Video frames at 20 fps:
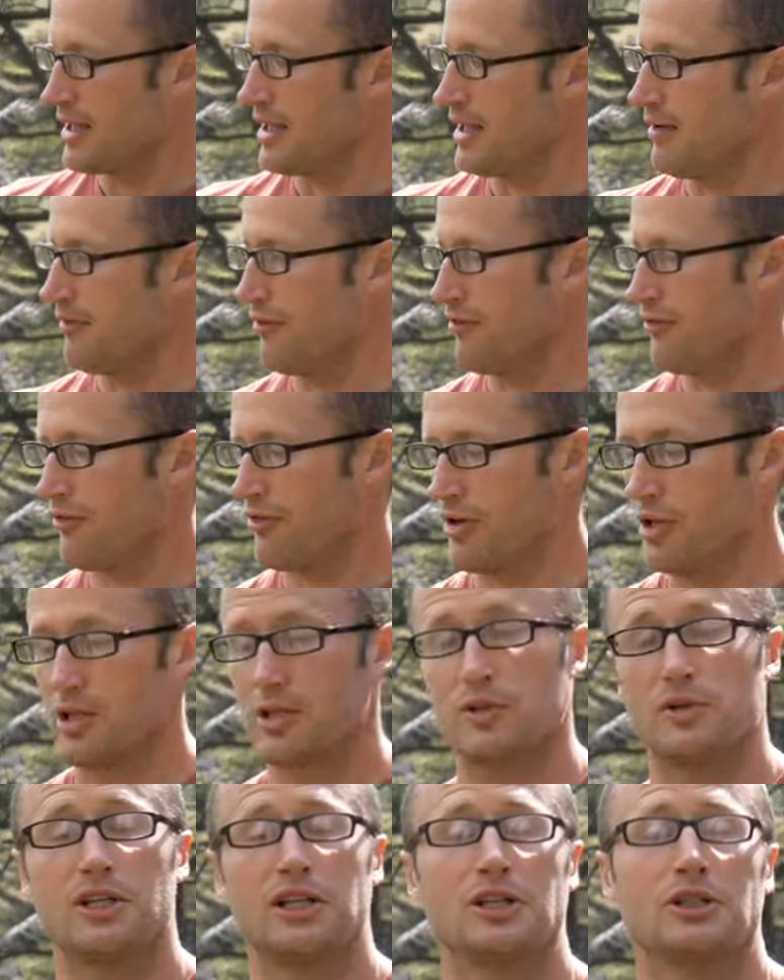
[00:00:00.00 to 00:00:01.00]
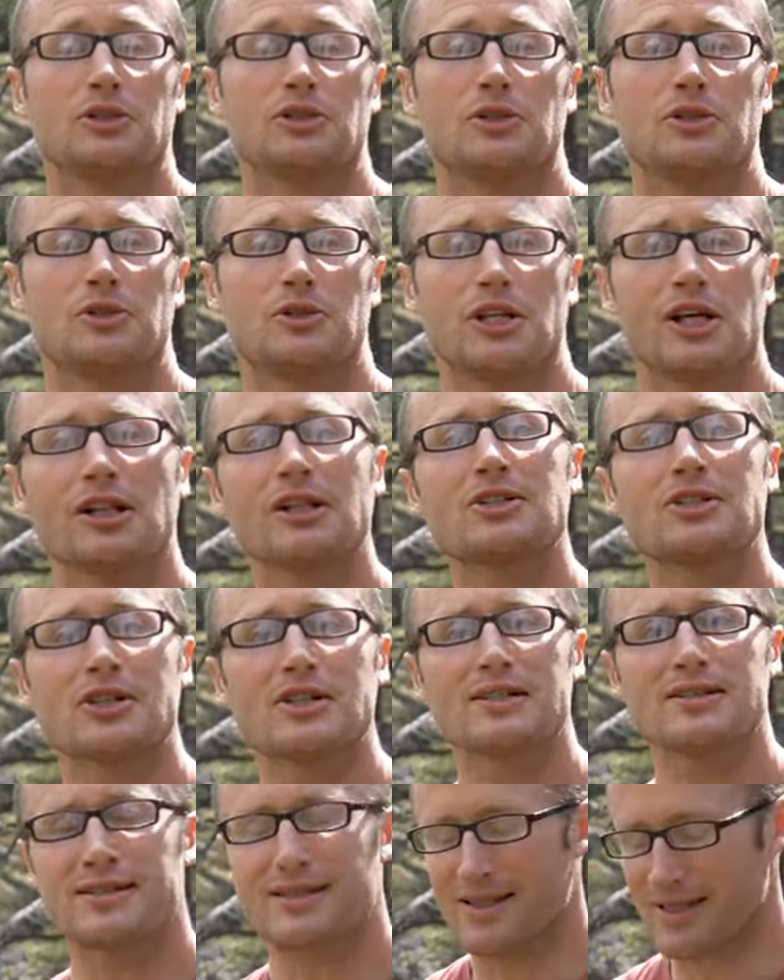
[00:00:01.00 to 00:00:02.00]
If you did your due
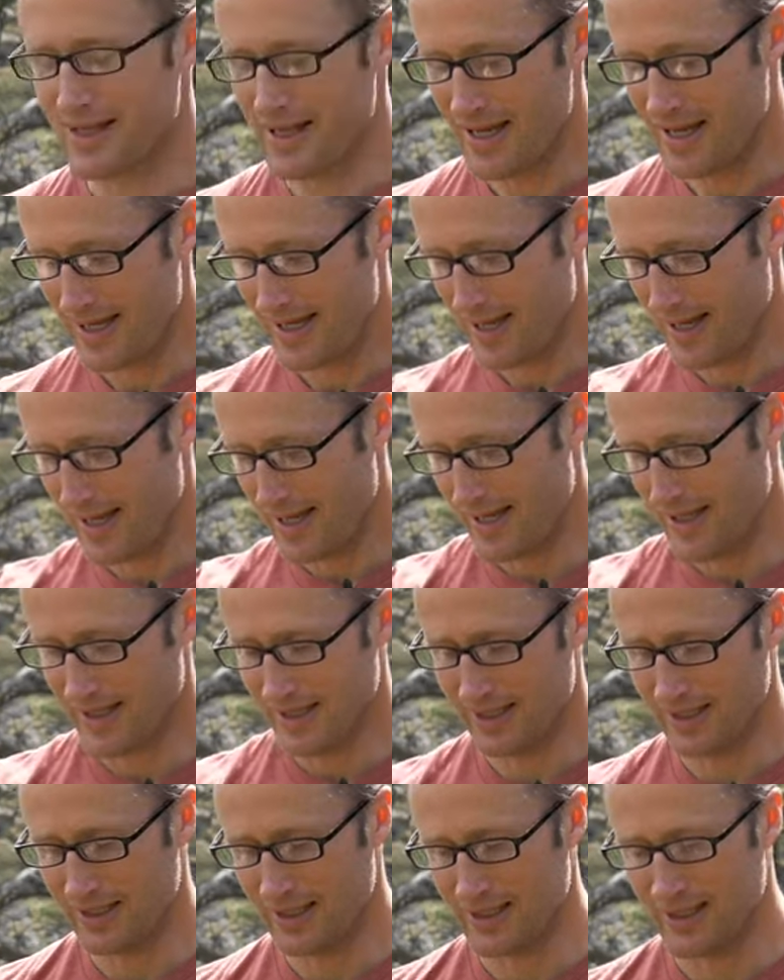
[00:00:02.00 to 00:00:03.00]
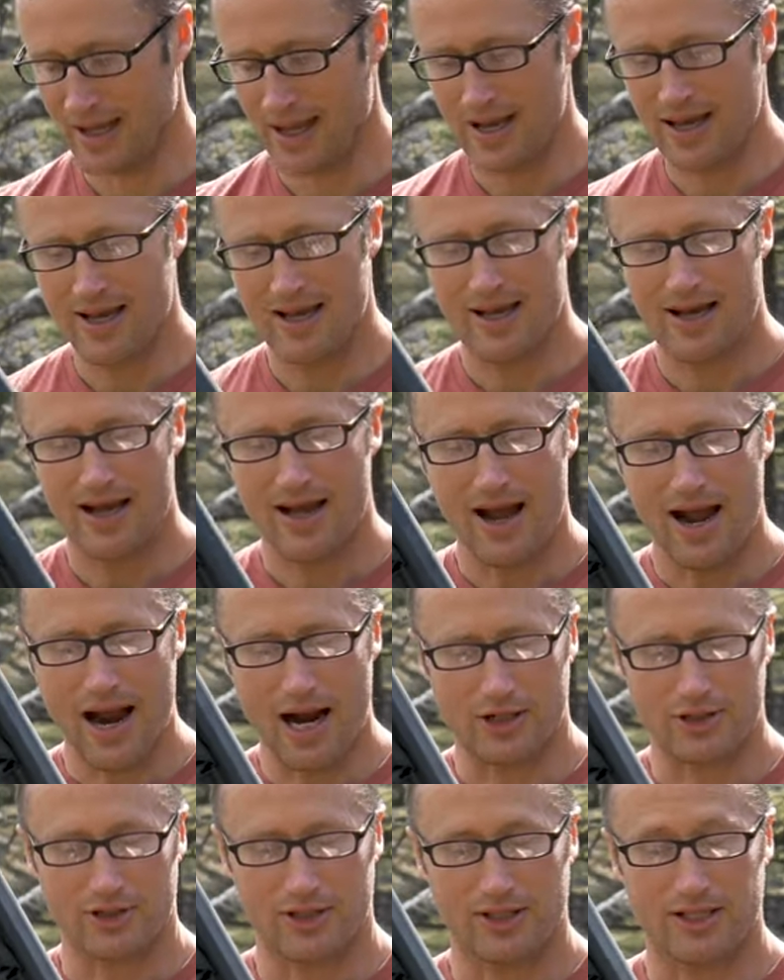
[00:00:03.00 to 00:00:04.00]
diligence and
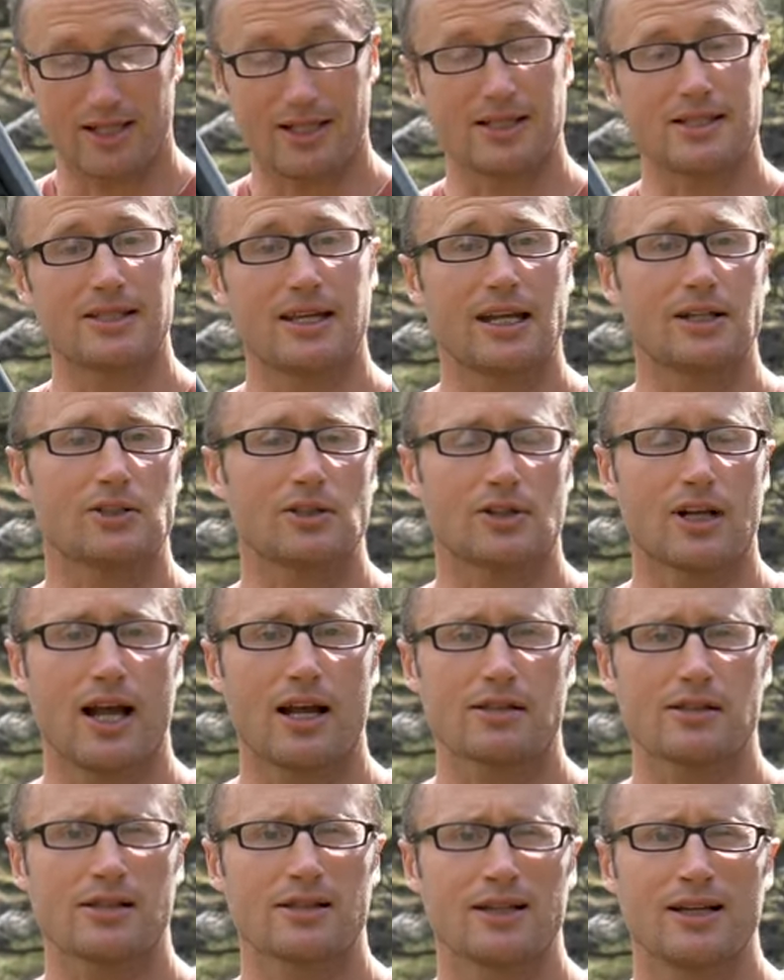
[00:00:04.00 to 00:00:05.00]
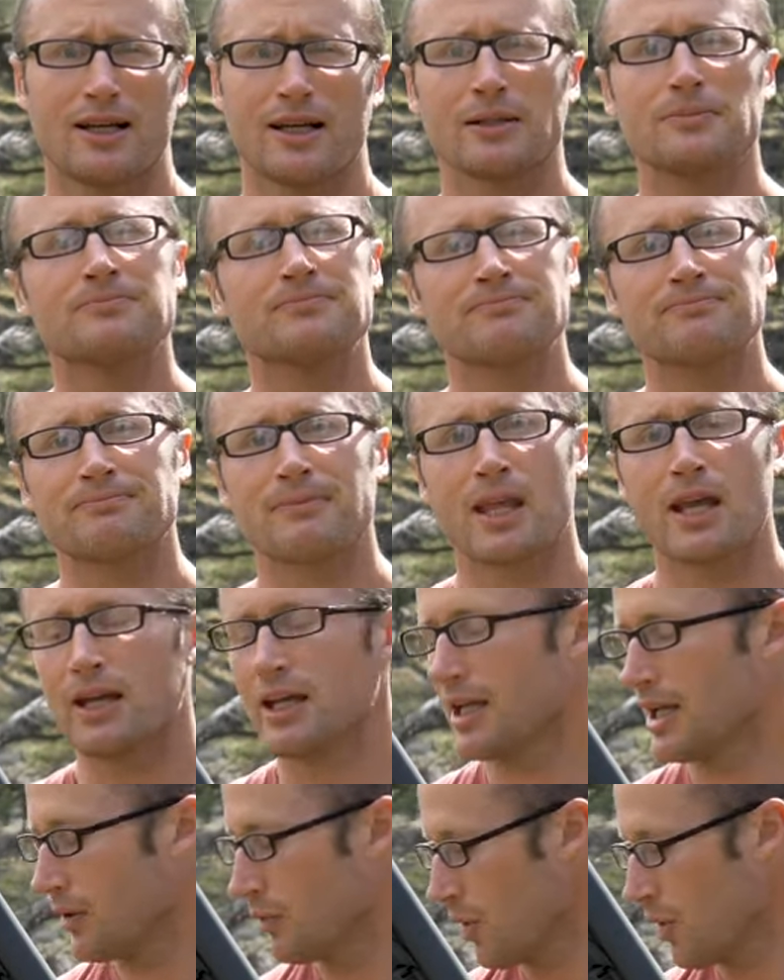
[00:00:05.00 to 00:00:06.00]
actually staked your castle nut, it